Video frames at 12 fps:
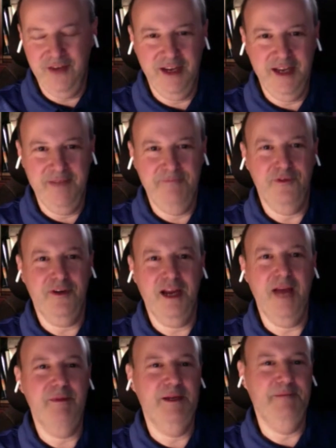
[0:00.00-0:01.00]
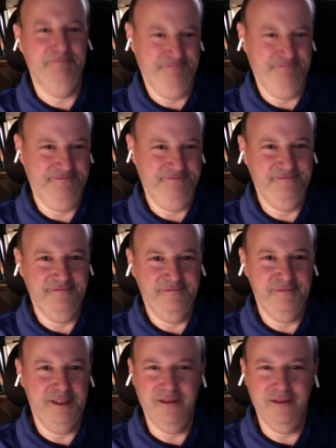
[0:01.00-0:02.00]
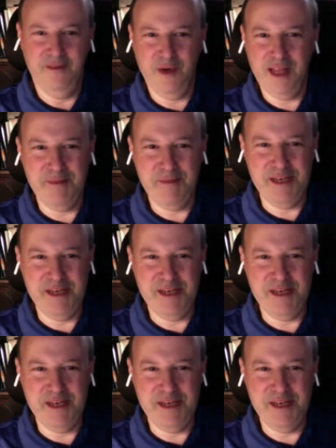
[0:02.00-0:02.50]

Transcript: Thank you again for coming. Yeah. But